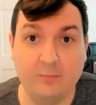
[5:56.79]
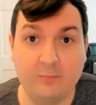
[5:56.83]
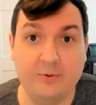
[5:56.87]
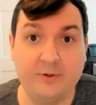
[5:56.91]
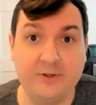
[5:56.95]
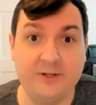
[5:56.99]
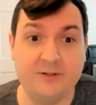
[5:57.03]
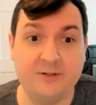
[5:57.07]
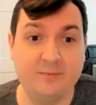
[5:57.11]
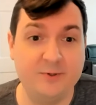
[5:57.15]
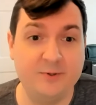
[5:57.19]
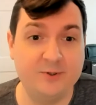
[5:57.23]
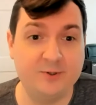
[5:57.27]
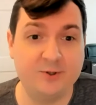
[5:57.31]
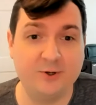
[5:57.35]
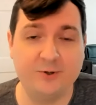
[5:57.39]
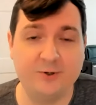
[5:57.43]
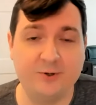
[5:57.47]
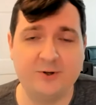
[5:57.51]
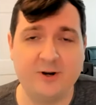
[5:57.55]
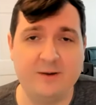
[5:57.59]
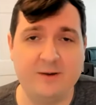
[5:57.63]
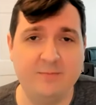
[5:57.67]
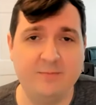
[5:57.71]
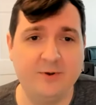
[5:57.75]
please be sure to
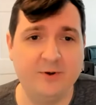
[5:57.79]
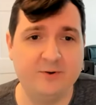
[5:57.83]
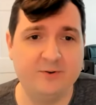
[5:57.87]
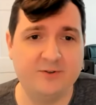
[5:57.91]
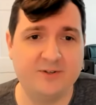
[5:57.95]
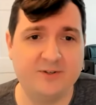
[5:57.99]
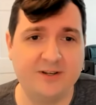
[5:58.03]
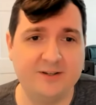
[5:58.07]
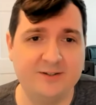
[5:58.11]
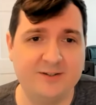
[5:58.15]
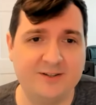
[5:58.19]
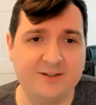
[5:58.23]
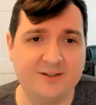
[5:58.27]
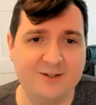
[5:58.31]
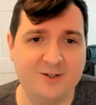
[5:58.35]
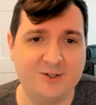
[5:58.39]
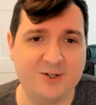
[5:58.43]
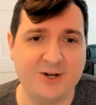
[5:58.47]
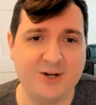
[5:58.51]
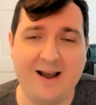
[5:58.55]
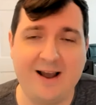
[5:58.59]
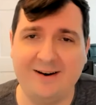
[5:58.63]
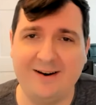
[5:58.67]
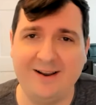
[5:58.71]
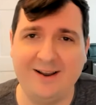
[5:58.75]
drop those into the
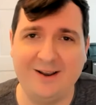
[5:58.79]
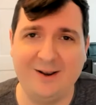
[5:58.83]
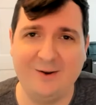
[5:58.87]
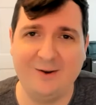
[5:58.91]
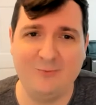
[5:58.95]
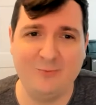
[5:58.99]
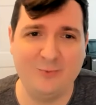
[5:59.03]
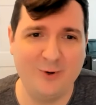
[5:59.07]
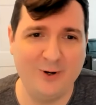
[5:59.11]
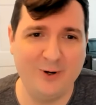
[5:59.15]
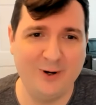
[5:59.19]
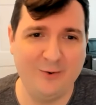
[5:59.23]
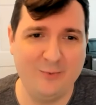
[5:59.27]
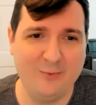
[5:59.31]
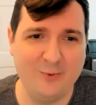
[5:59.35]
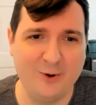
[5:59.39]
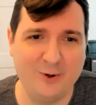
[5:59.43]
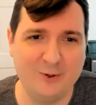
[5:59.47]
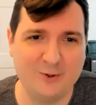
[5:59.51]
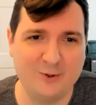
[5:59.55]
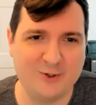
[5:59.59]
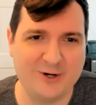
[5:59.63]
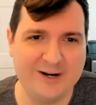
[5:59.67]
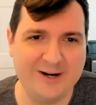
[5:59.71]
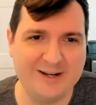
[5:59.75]
chat and we will
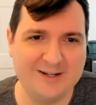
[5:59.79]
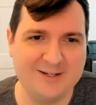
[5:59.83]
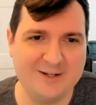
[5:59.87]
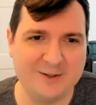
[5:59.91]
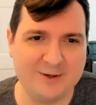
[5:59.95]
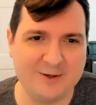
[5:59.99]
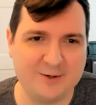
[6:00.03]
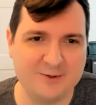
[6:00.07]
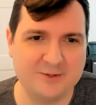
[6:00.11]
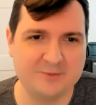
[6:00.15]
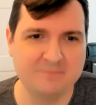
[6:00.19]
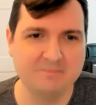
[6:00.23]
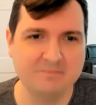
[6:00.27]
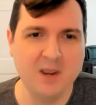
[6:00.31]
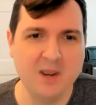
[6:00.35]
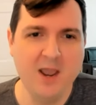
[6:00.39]
try to get to those.